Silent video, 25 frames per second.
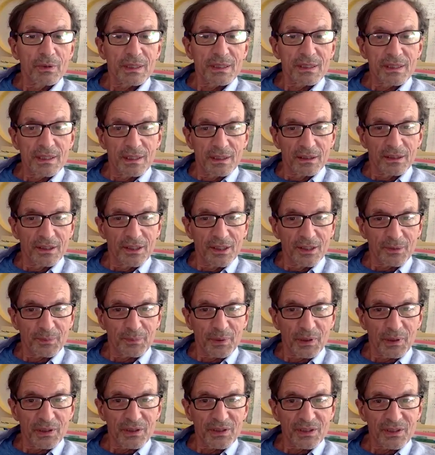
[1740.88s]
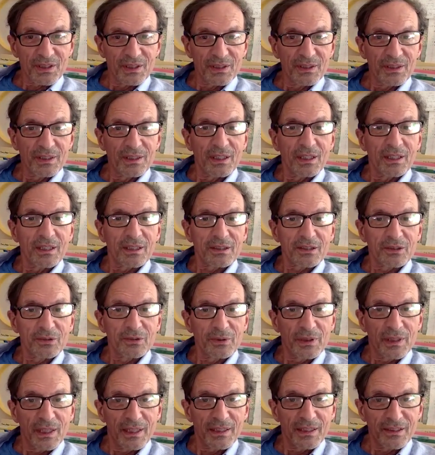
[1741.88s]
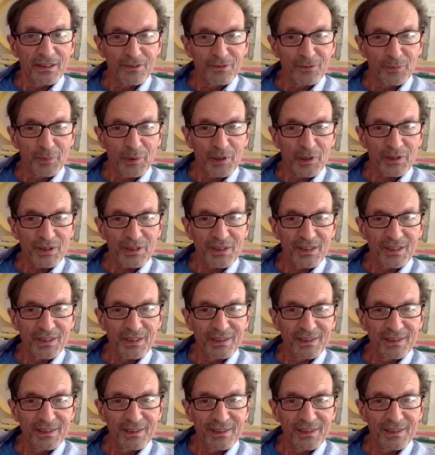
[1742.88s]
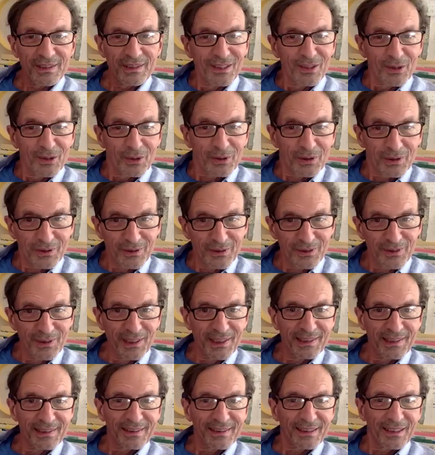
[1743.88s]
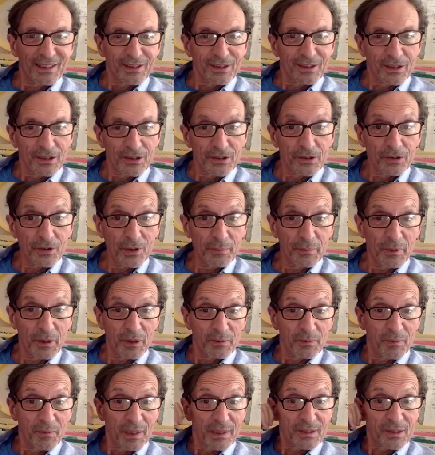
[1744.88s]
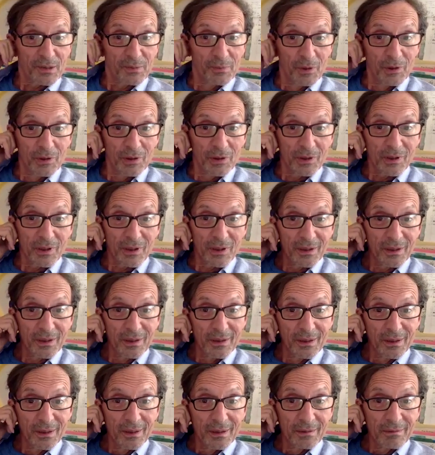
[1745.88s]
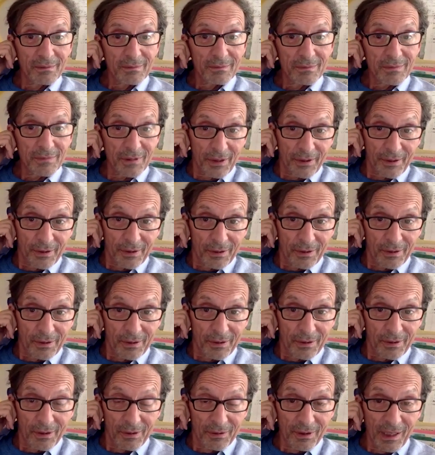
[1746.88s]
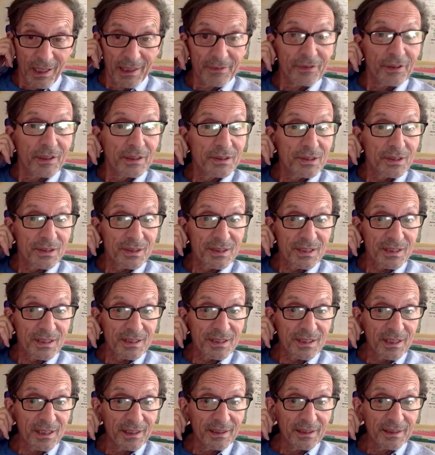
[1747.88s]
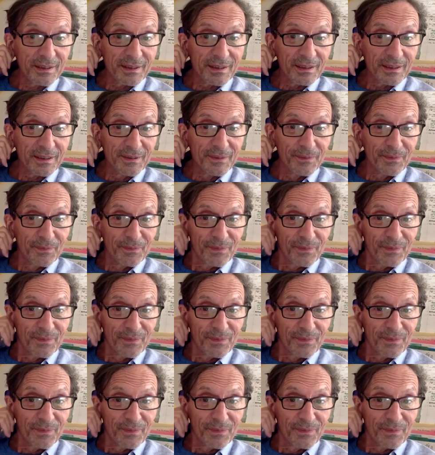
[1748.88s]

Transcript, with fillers: resilient person, a creative person, who then can contribute much more to their own life and to society.